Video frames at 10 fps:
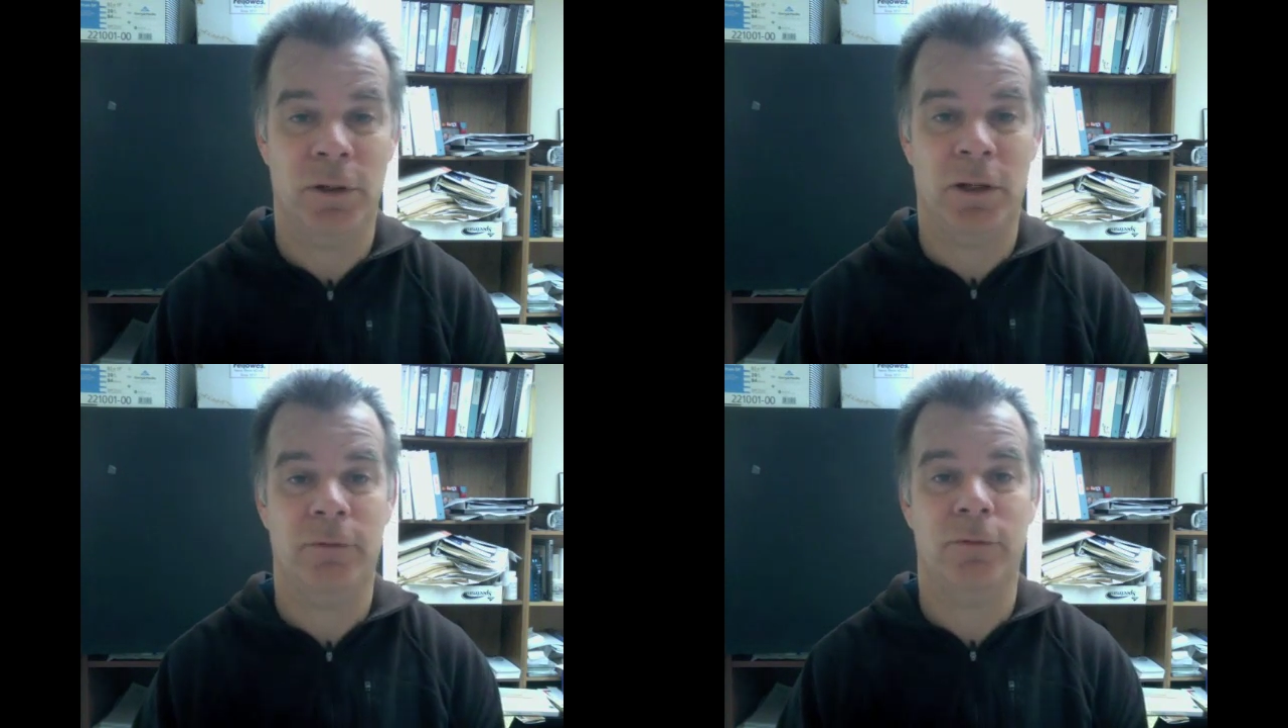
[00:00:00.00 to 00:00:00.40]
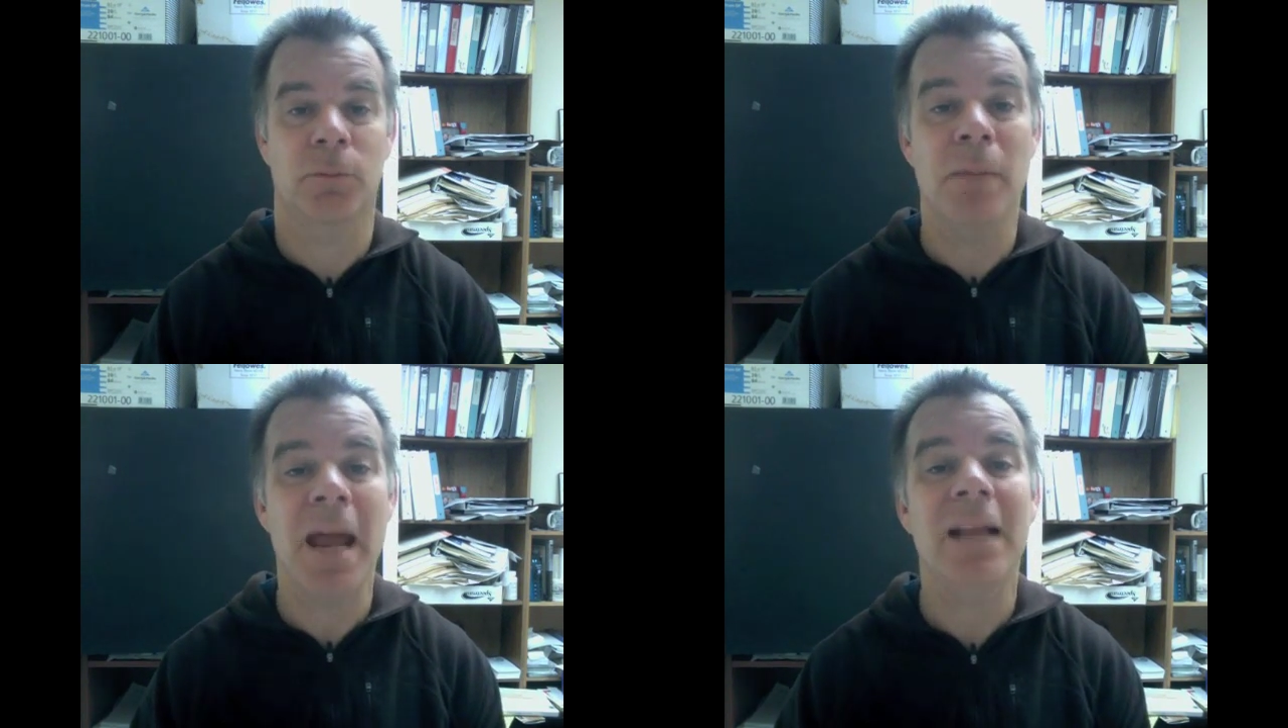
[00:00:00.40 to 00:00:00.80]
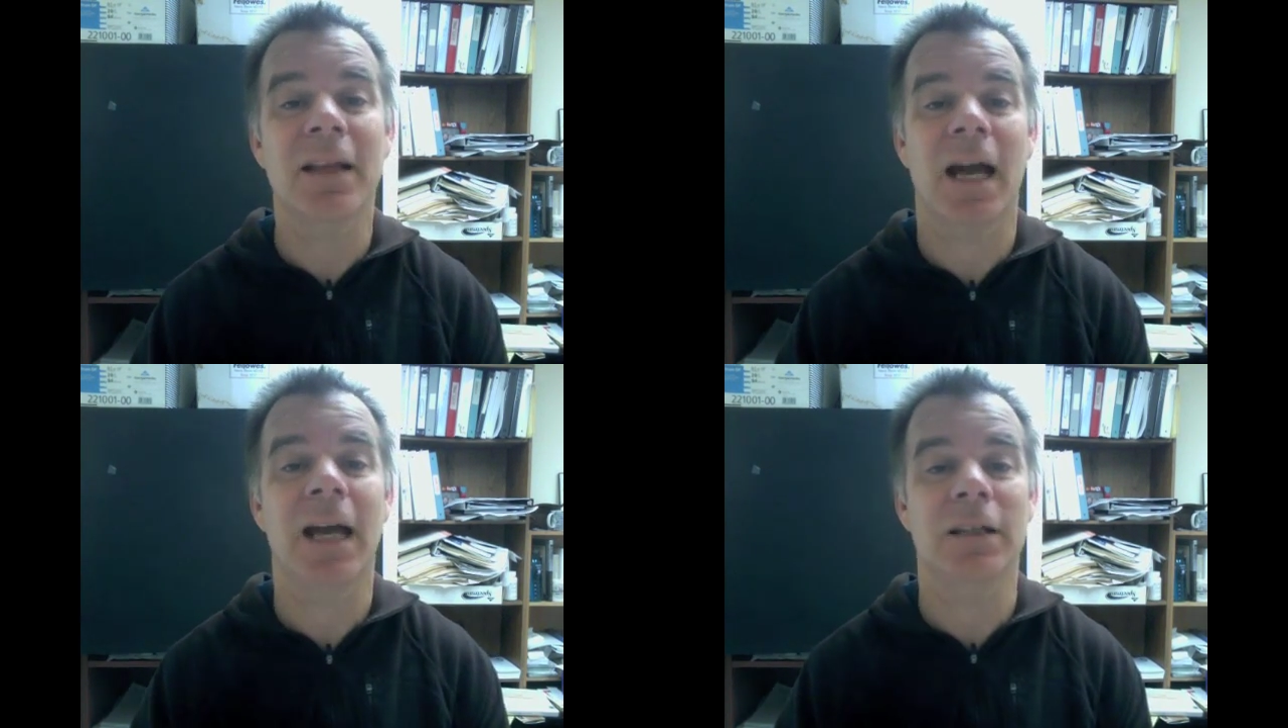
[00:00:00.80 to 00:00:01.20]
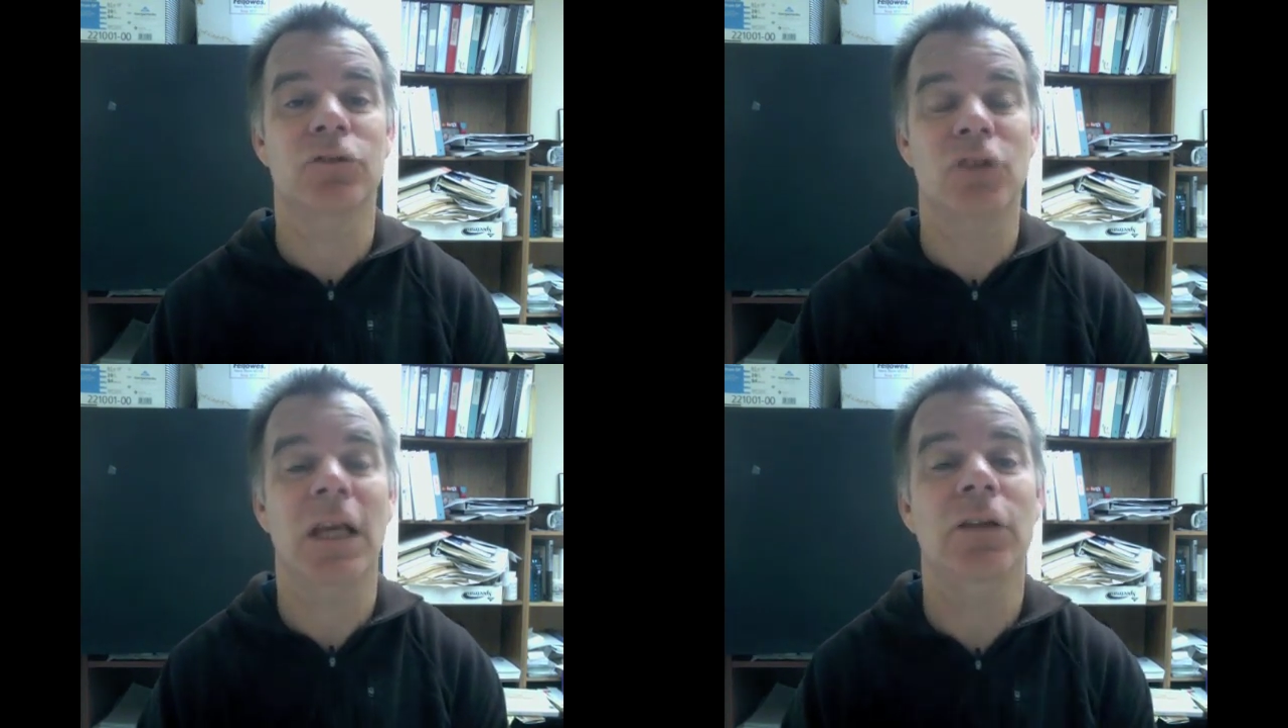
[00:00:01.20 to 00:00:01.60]
enough to make the kind of
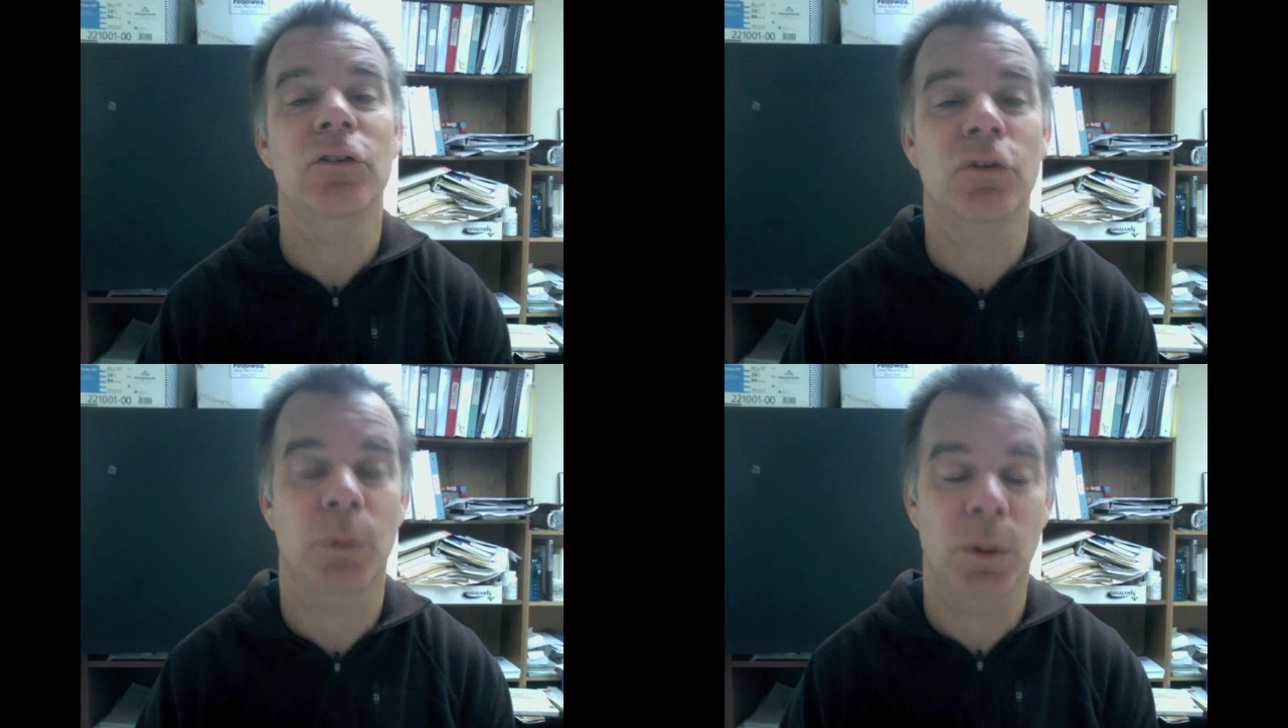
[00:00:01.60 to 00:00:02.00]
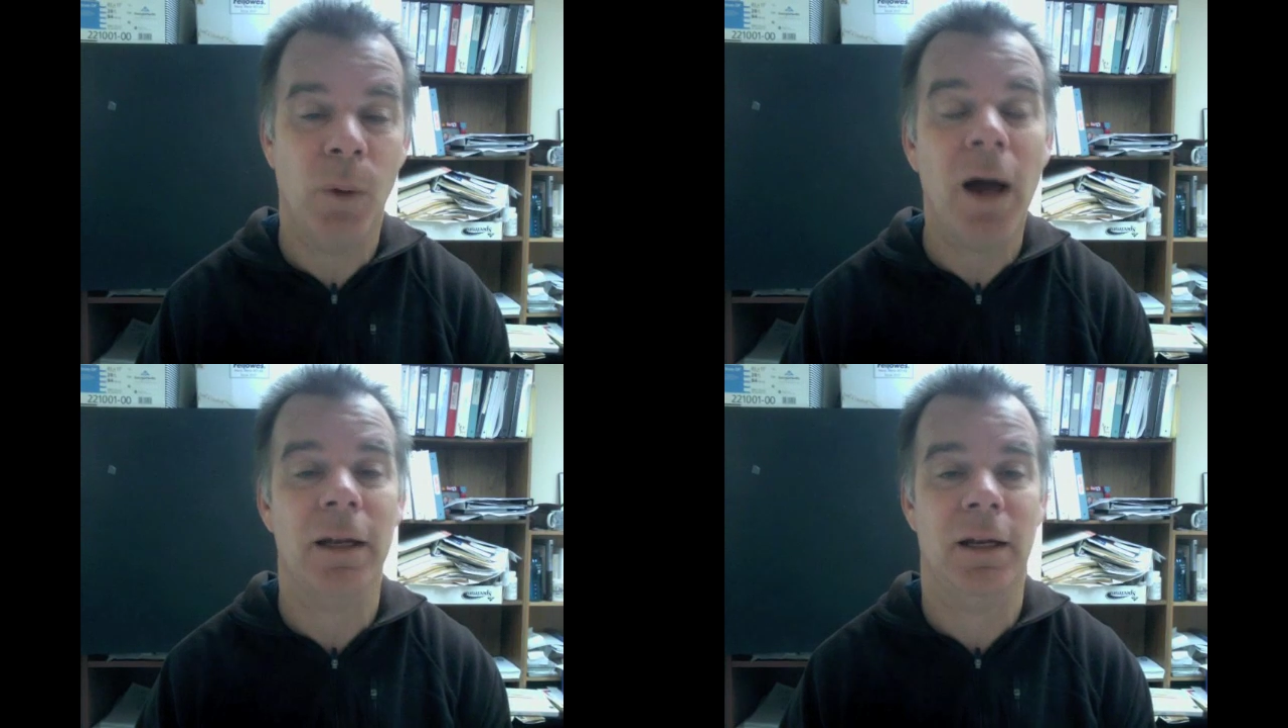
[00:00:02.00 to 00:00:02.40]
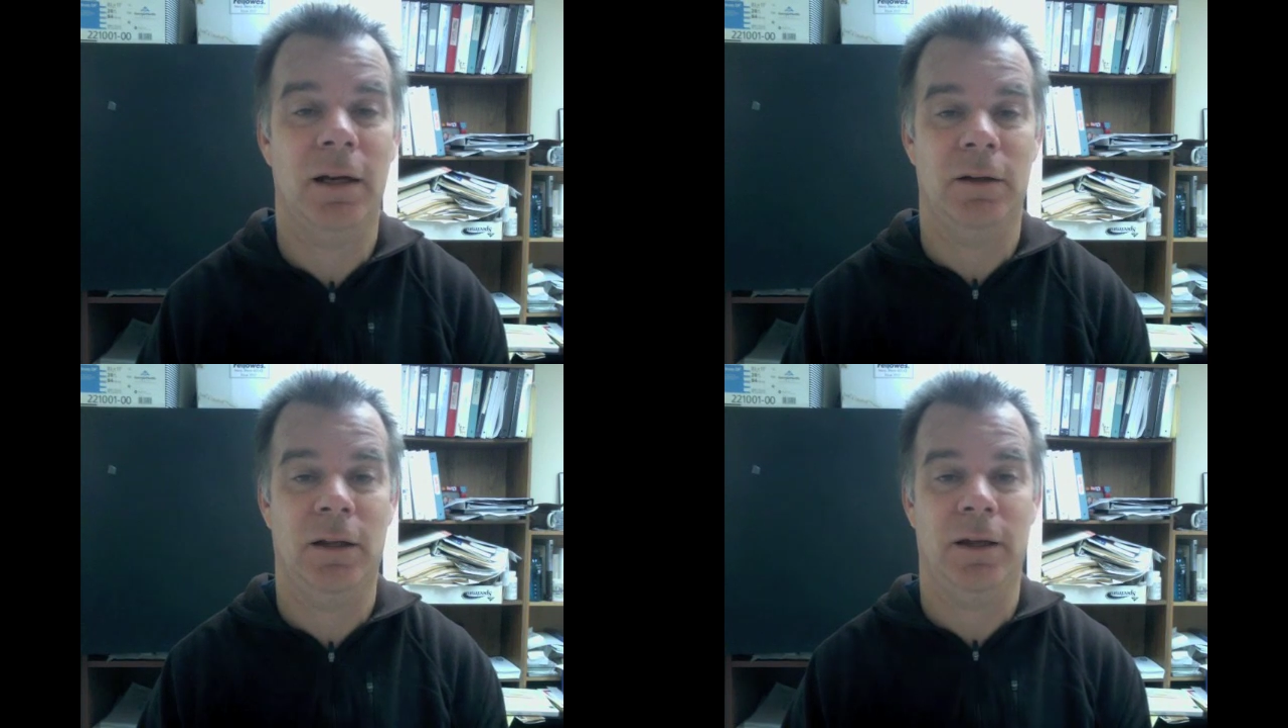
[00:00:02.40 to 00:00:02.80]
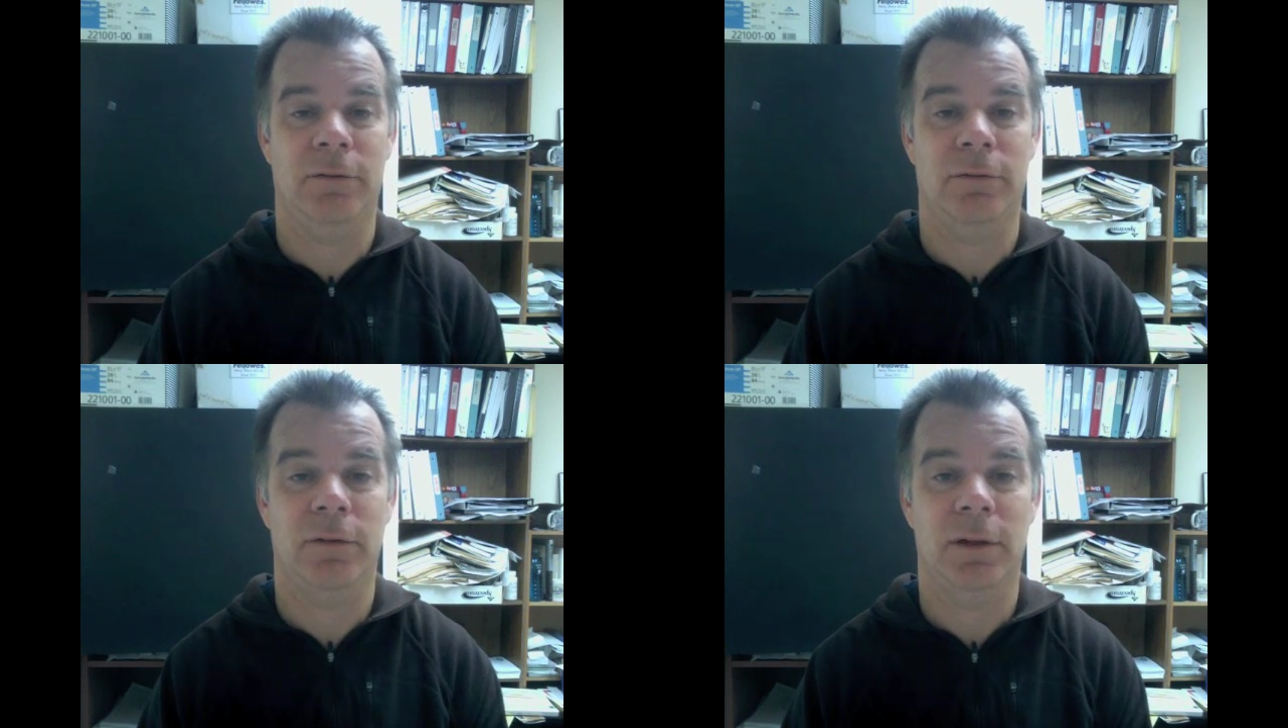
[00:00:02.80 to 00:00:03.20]
changes we want in our life.